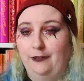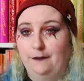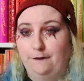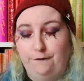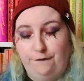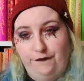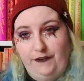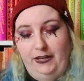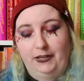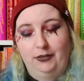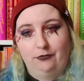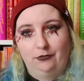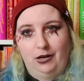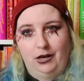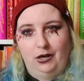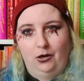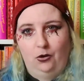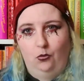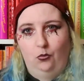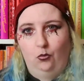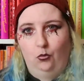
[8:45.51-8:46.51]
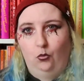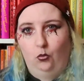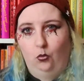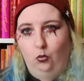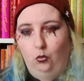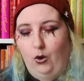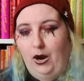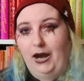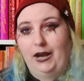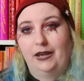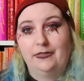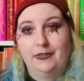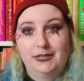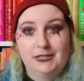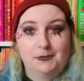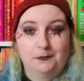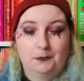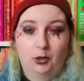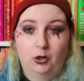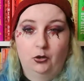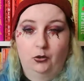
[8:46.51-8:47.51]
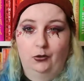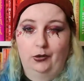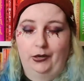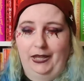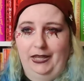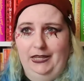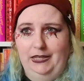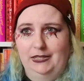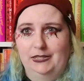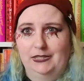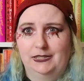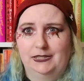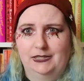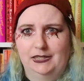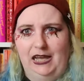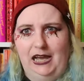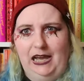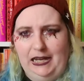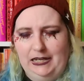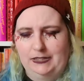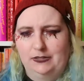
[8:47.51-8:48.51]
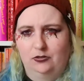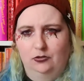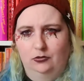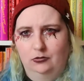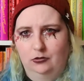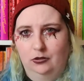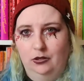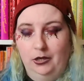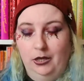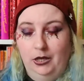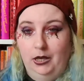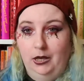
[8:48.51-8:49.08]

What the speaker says: figure out why this book is adult